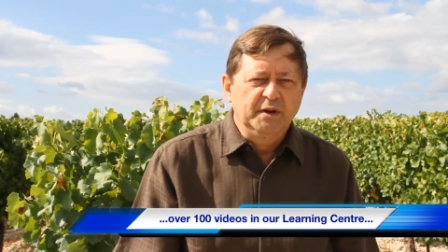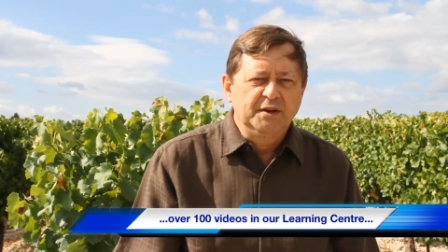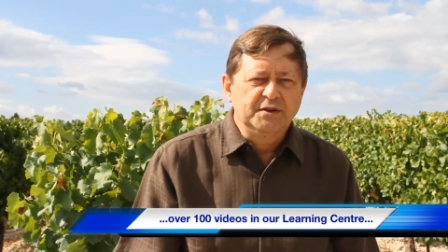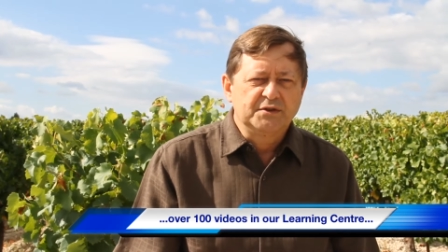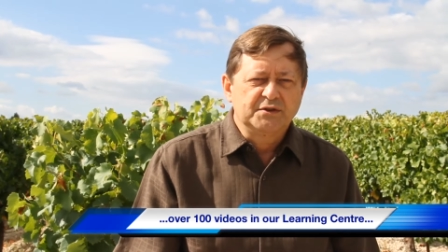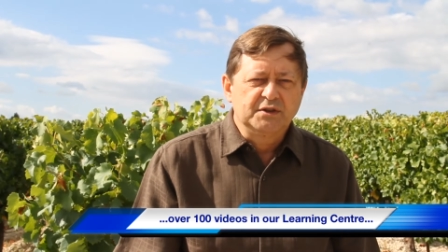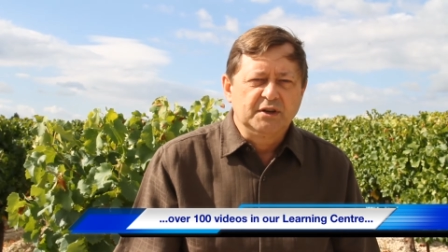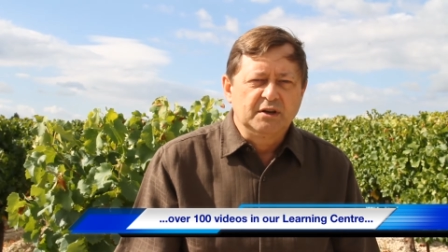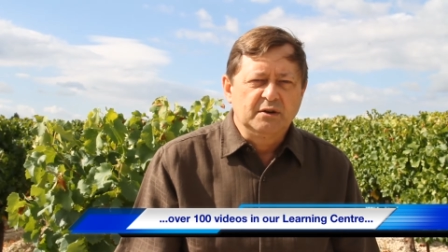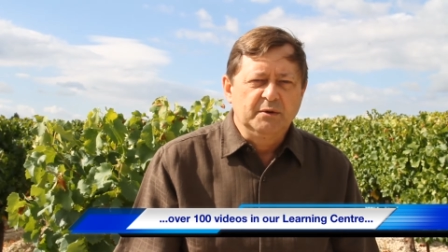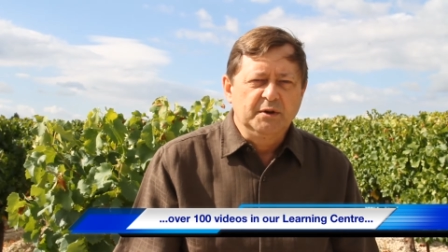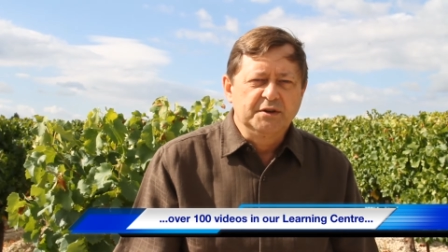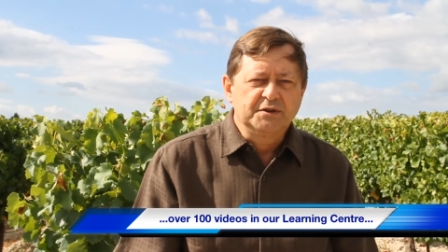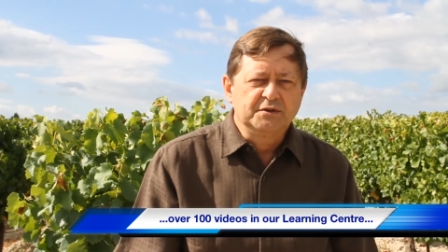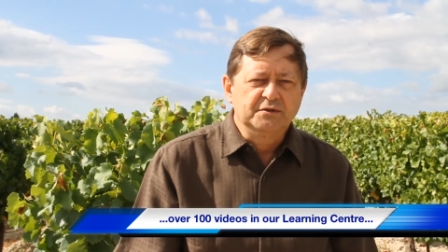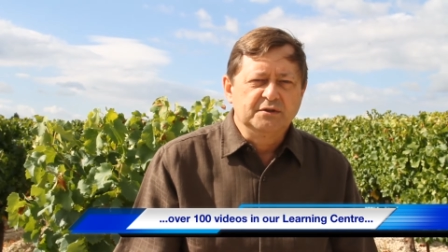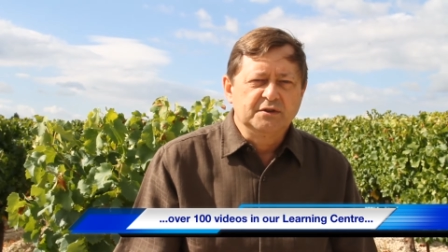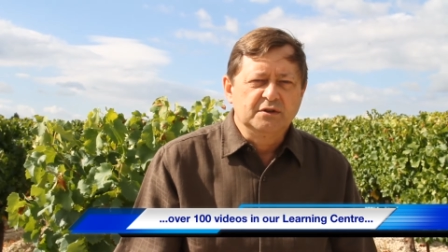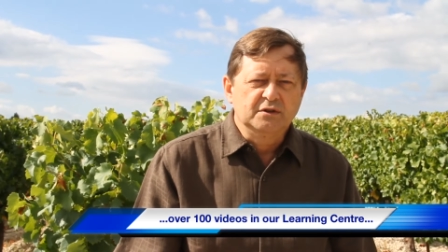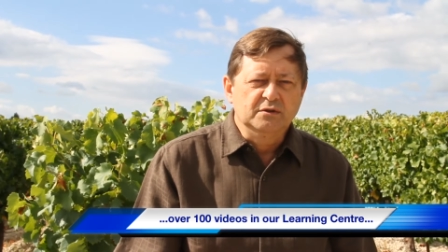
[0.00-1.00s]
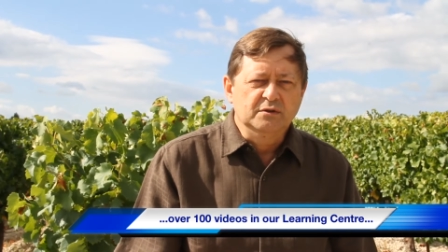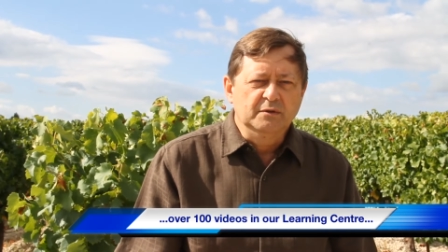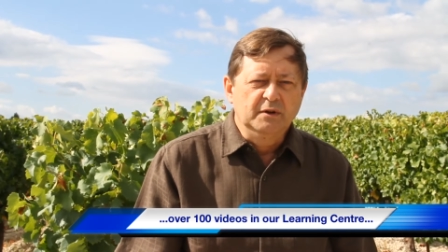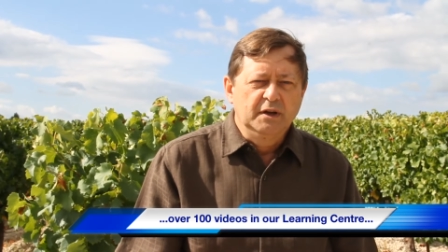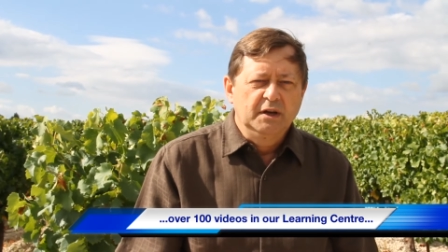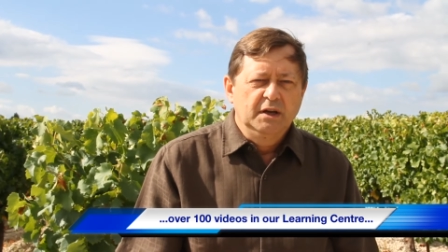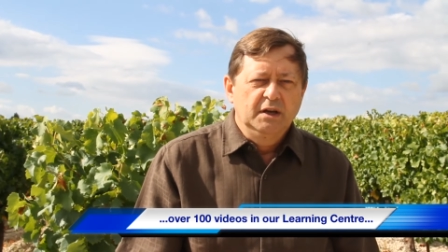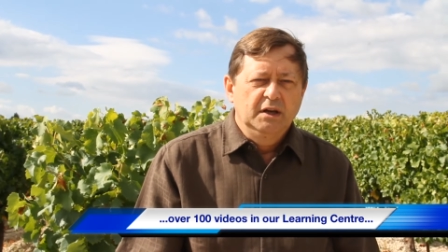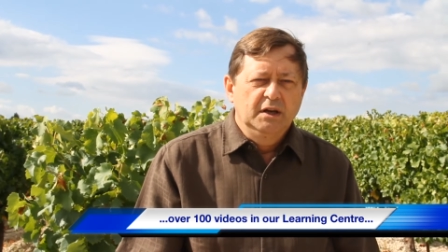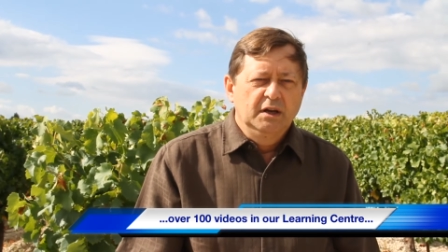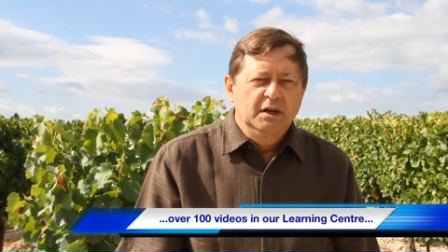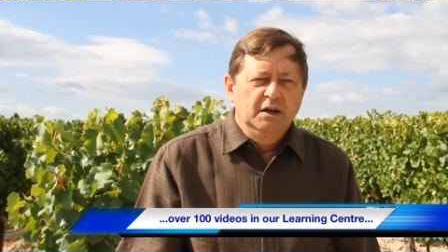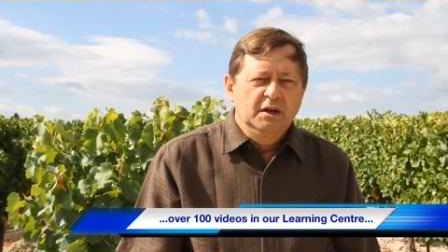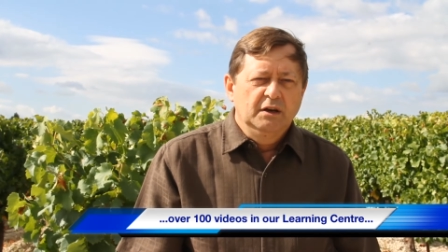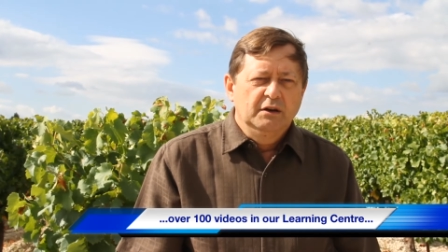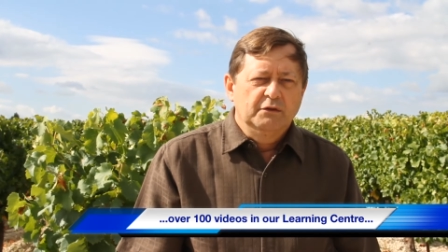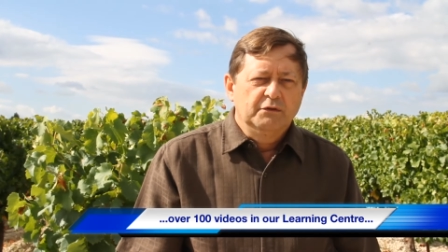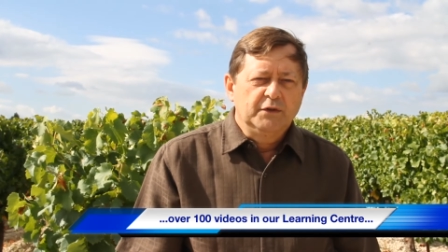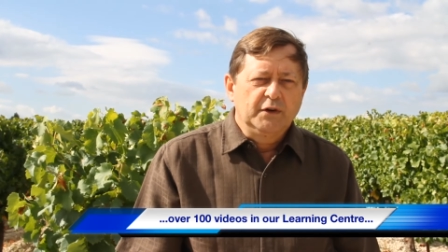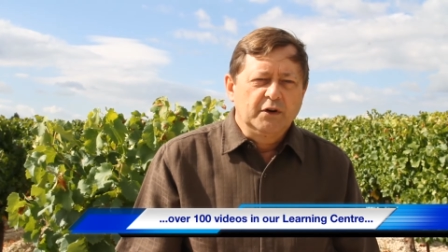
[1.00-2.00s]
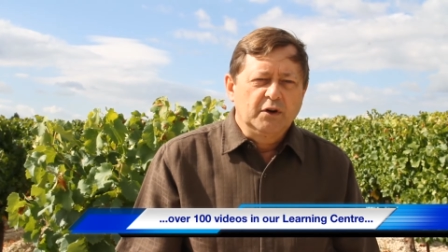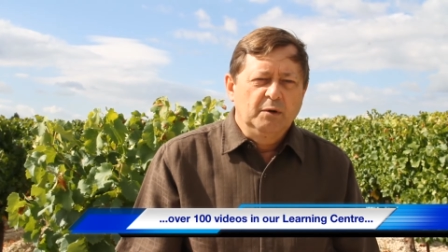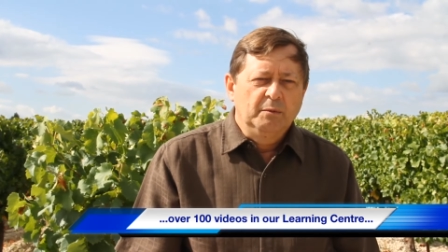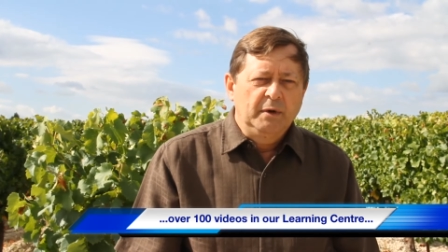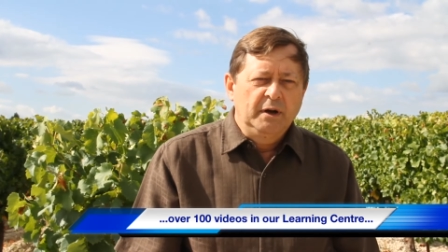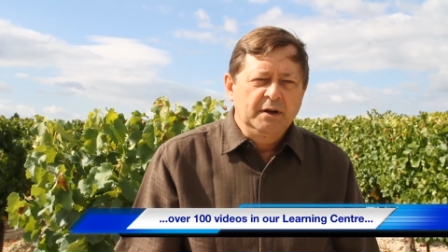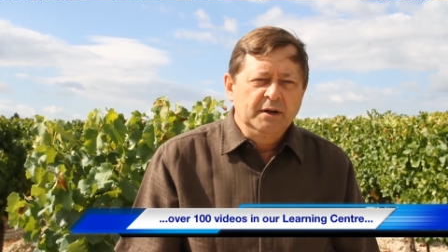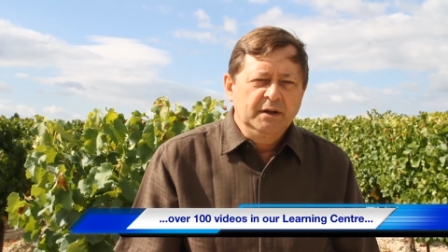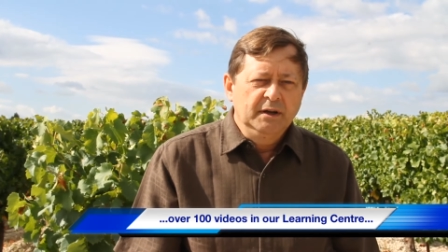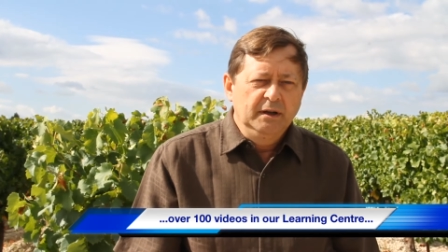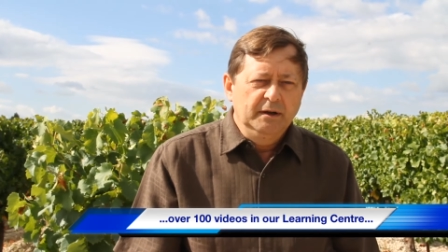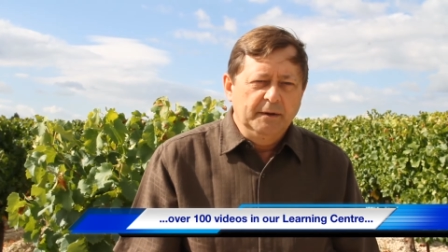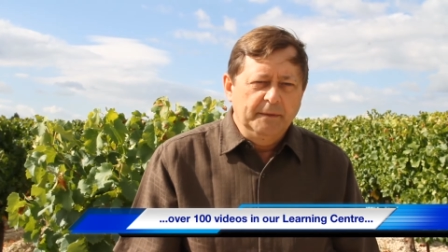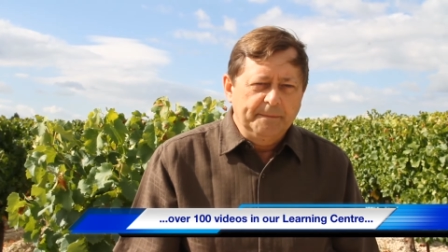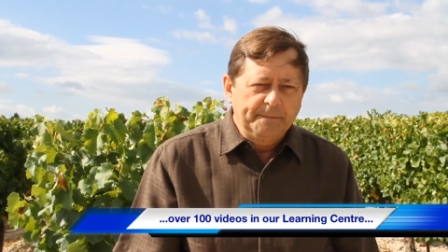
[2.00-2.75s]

Generation 2. From among